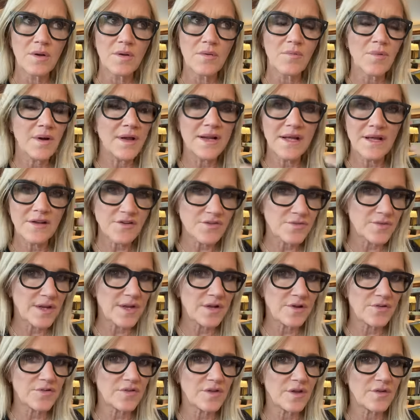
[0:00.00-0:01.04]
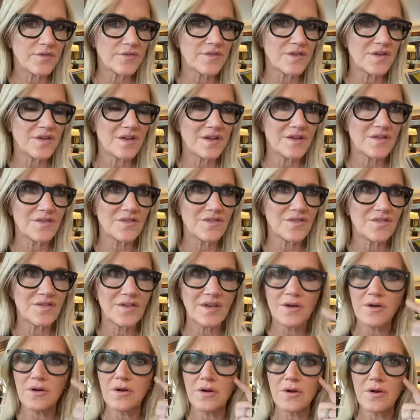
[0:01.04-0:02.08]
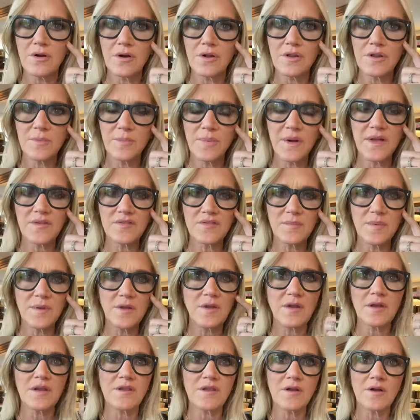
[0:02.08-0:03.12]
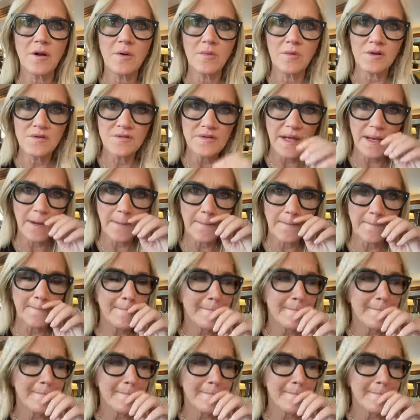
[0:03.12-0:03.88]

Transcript: Why not train yourself to consider the possibility that it all works out?